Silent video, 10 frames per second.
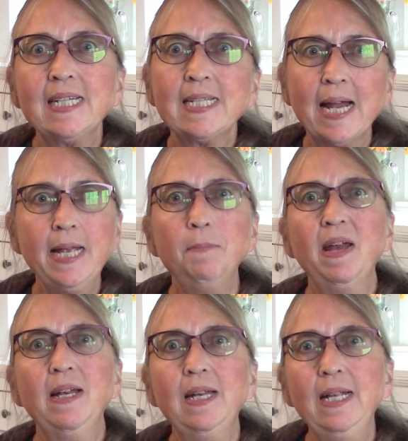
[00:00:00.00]
as I am
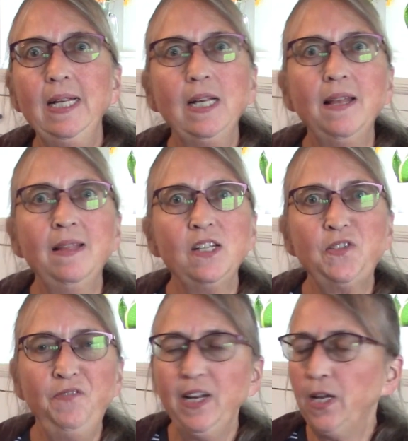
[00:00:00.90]
editing
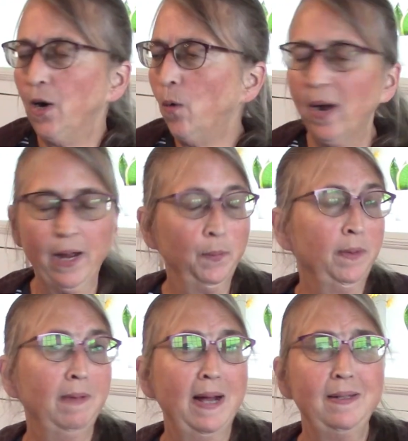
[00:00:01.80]
this video, I
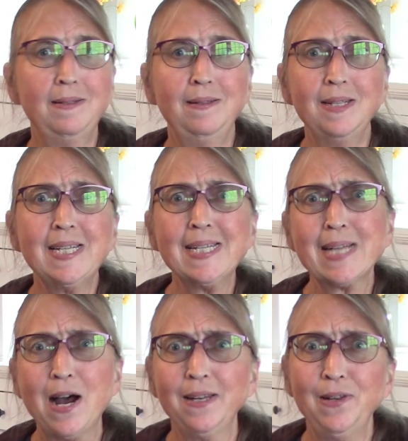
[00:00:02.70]
realized this has
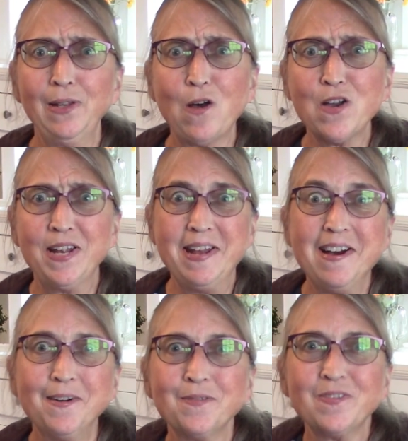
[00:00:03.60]
gotten long
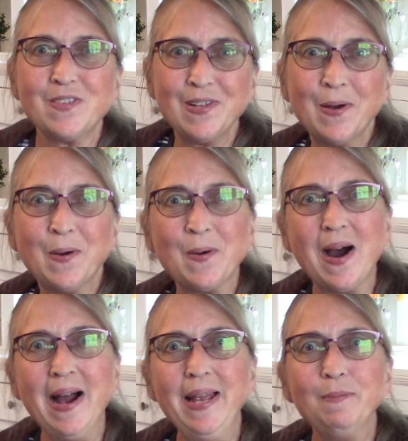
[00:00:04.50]
enough. So
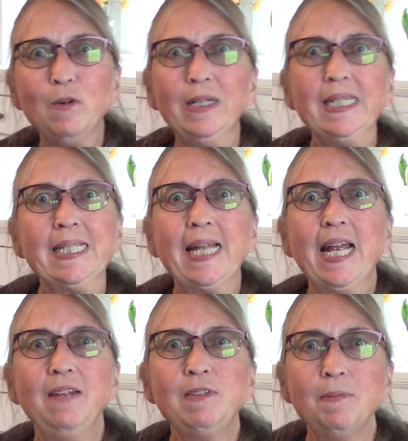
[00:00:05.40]
I am going to
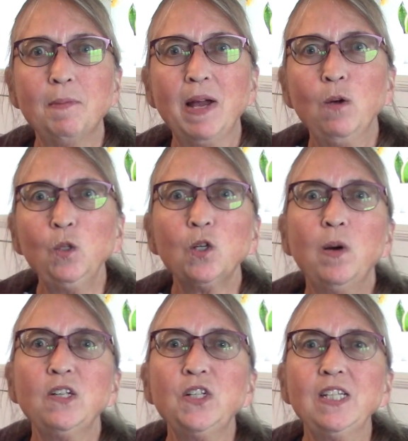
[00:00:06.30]
save some of my older
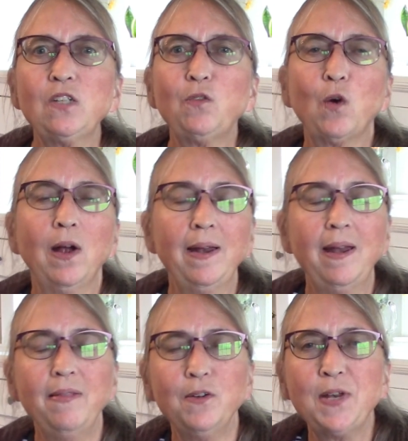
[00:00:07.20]
questions for
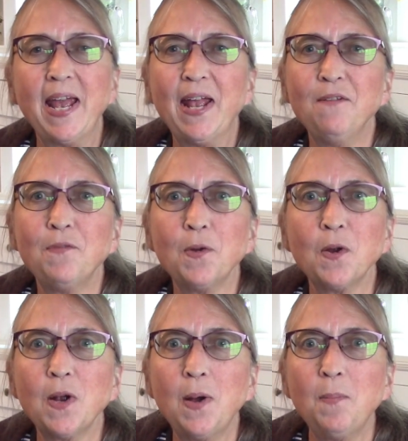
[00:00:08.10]
another day
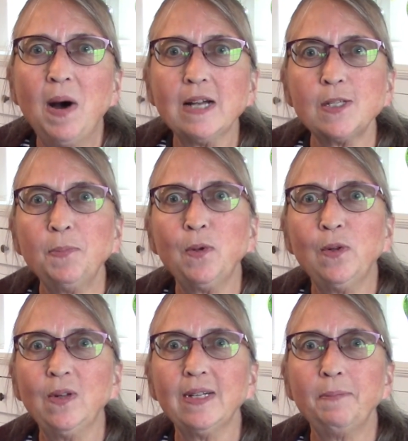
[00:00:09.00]
for a
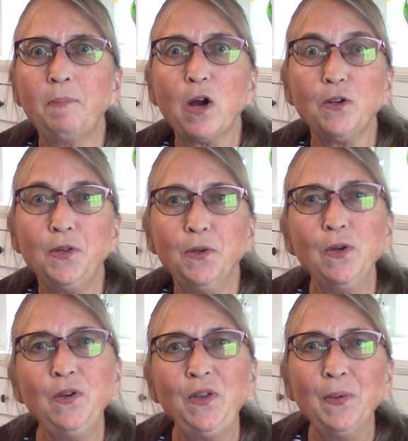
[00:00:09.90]
possible part
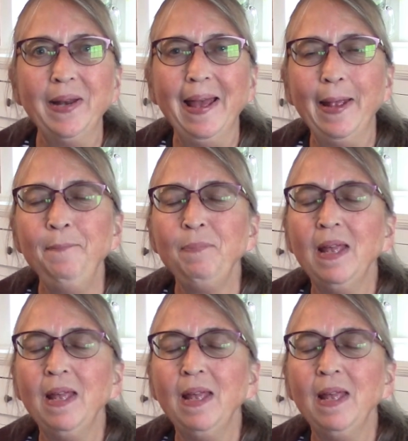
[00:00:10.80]
2 Q&A.